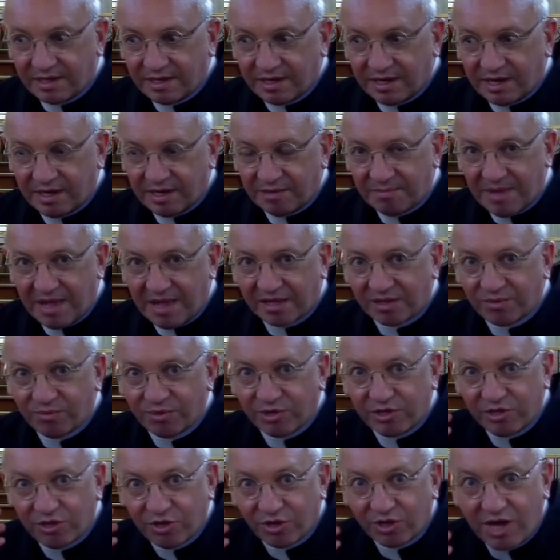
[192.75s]
and Malcolm would
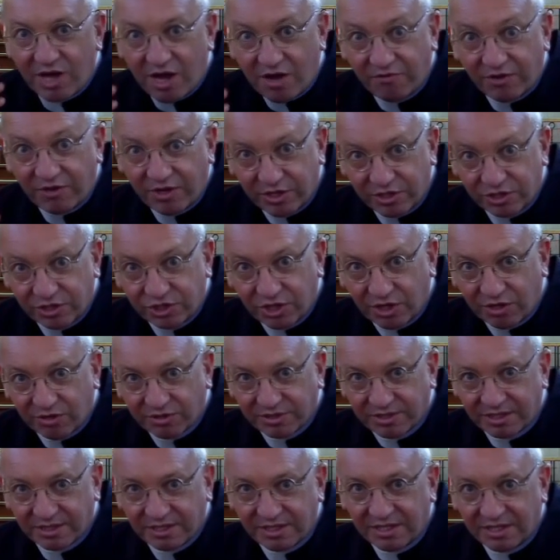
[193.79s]
look over her
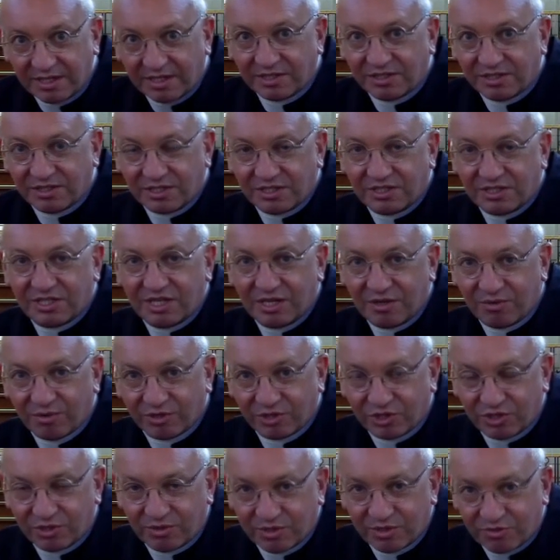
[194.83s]
shoulder to see what
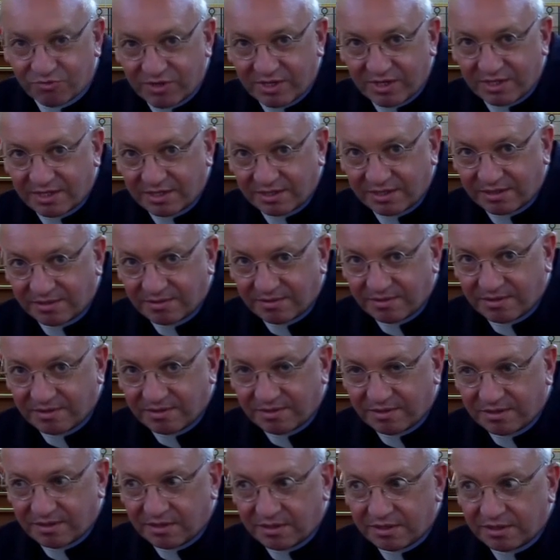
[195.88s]
she was reading.
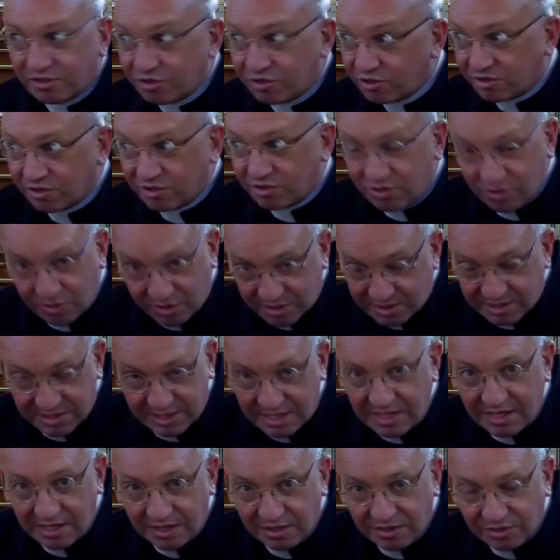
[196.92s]
You can
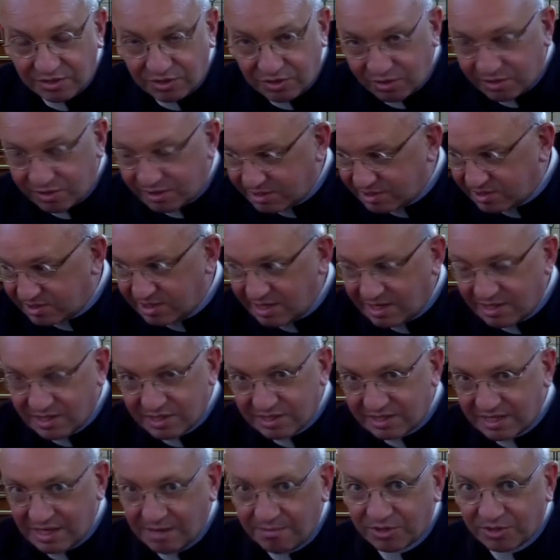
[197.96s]
see it. You can see
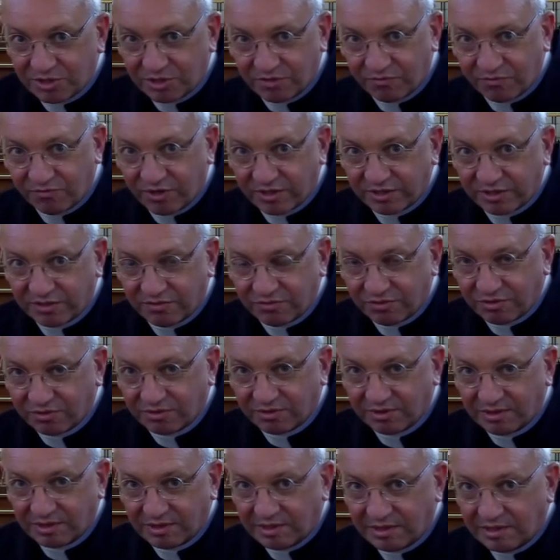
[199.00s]
this image in front of you.
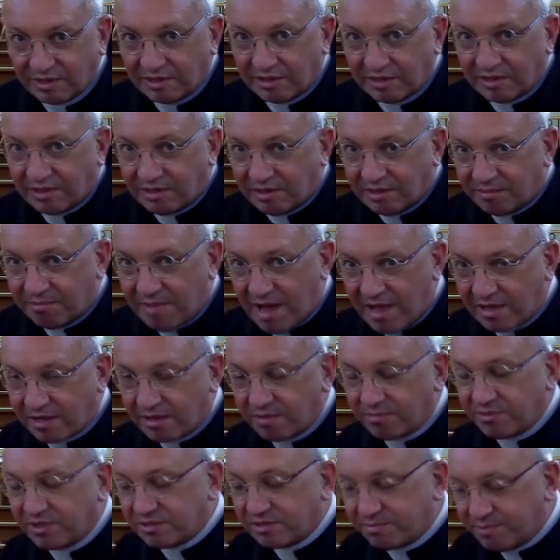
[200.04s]

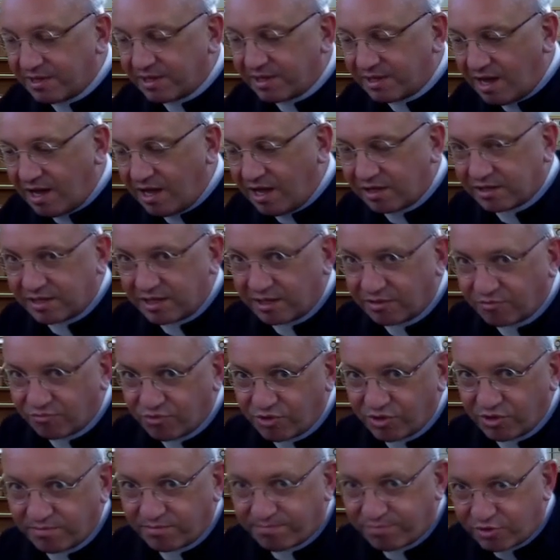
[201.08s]
Malcolm, this big, hulking,
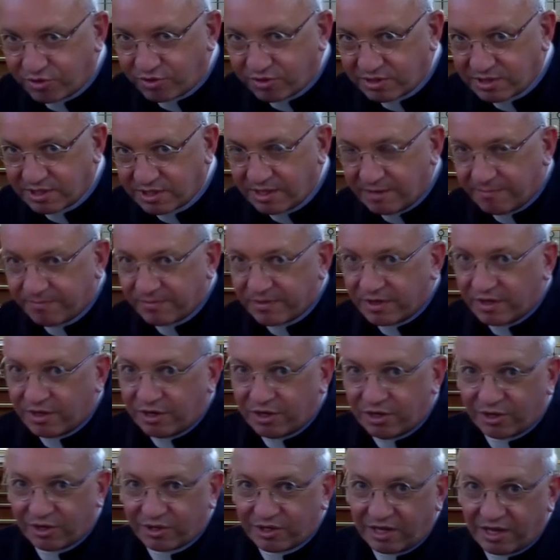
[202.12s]
rude brute,
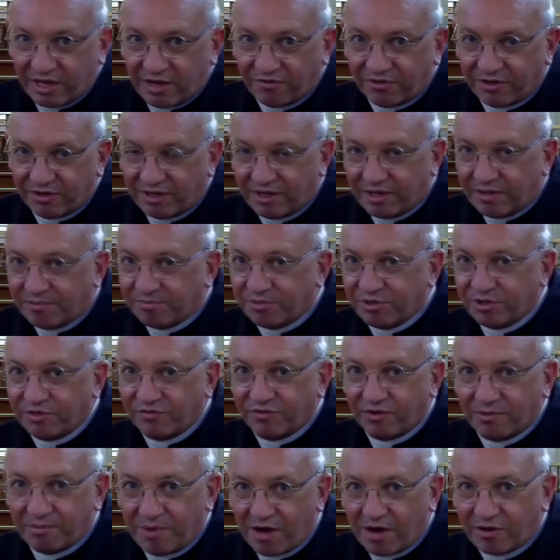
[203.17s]
looking over
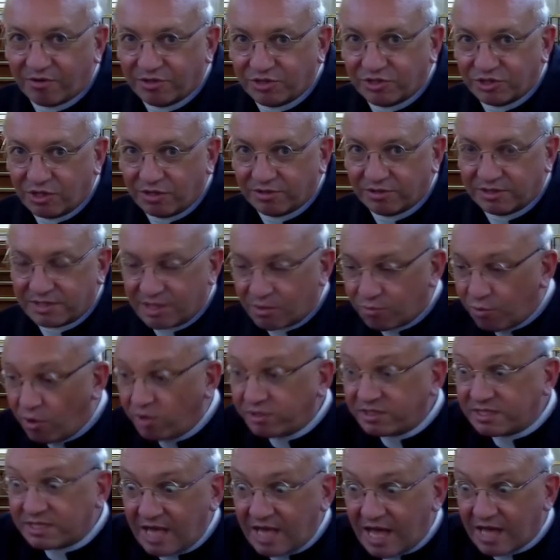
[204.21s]
beautiful Margaret's shoulder, saying,
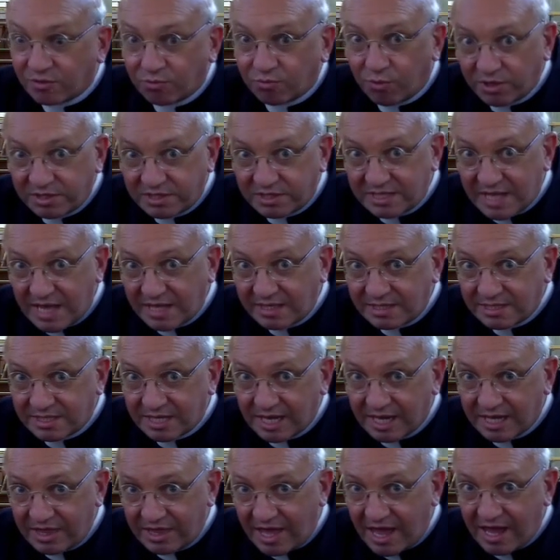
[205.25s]
"What's that? What's that
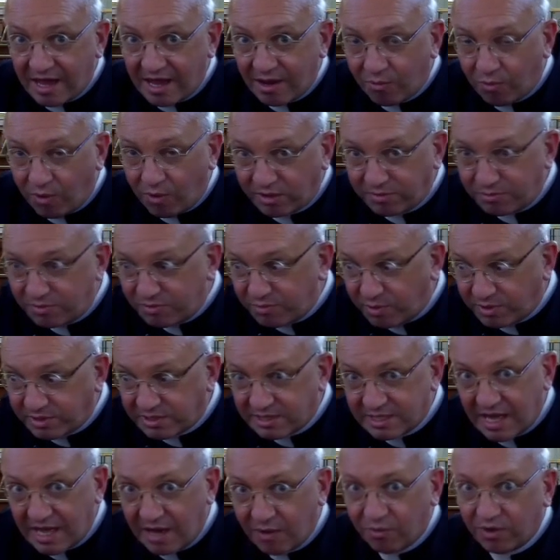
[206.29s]
say there? What's
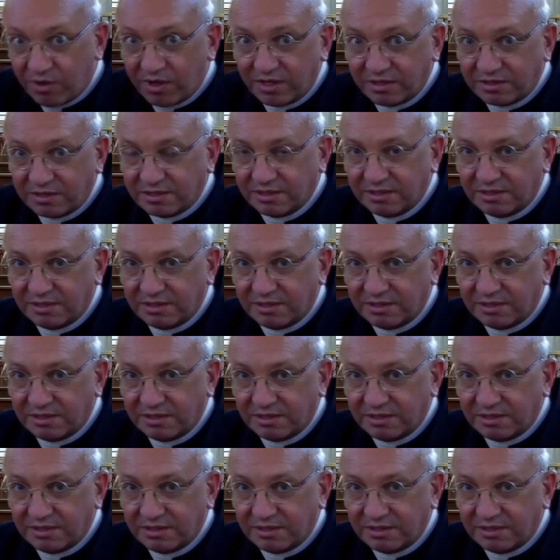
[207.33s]
that word?"